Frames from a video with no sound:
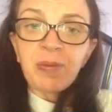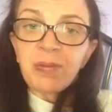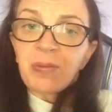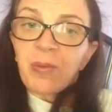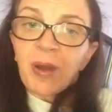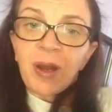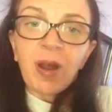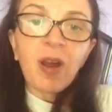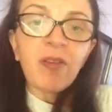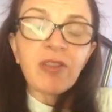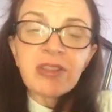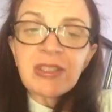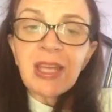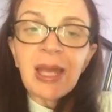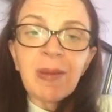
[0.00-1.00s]
one half of
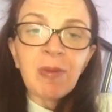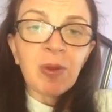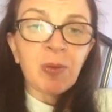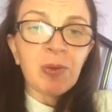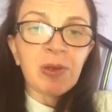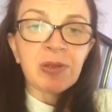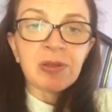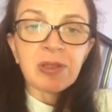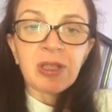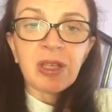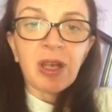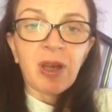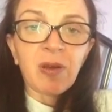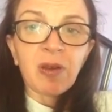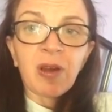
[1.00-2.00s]
the team that would,
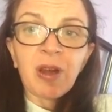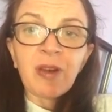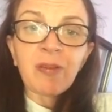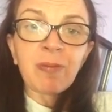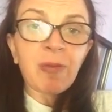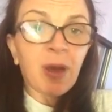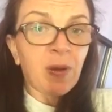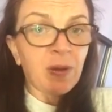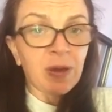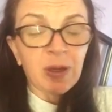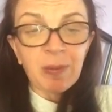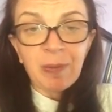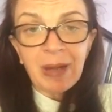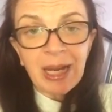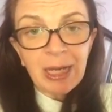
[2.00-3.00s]
kind of moan and
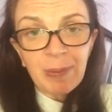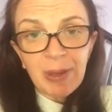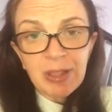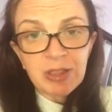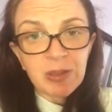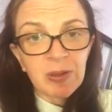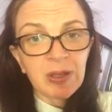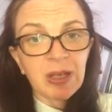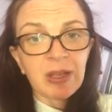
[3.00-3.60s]
complain about doing it,